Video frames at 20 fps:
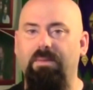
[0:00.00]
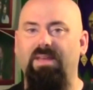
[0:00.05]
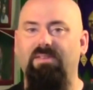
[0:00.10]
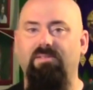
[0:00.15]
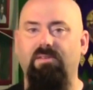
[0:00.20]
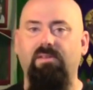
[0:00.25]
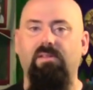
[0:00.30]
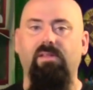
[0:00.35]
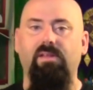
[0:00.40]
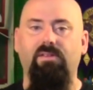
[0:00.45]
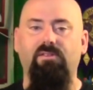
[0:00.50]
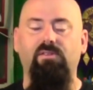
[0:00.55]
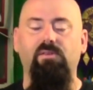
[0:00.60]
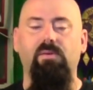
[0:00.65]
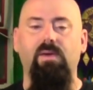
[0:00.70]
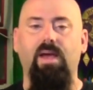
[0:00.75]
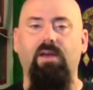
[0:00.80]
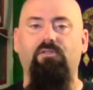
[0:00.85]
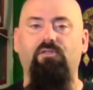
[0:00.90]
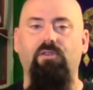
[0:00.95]
it, basically,
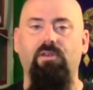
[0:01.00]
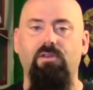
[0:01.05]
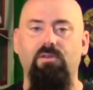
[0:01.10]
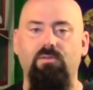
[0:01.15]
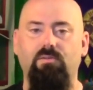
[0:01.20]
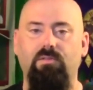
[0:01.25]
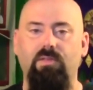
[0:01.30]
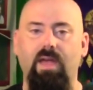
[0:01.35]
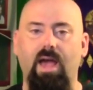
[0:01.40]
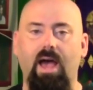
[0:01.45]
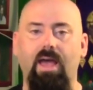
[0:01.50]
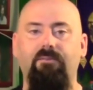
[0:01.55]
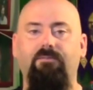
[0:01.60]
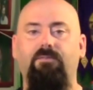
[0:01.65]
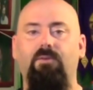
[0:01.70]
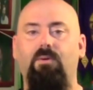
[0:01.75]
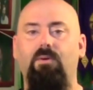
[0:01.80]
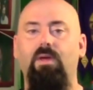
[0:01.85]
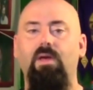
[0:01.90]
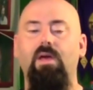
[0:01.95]
to actually use the
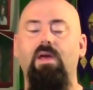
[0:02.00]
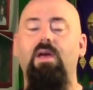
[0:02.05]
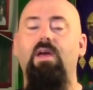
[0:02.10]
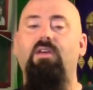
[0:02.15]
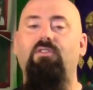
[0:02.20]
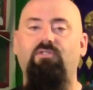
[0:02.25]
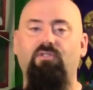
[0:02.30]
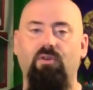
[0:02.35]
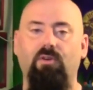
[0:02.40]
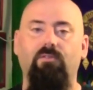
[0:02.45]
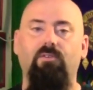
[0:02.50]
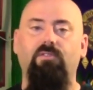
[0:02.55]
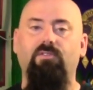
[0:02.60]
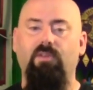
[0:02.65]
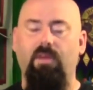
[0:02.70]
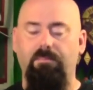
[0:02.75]
iPhone service.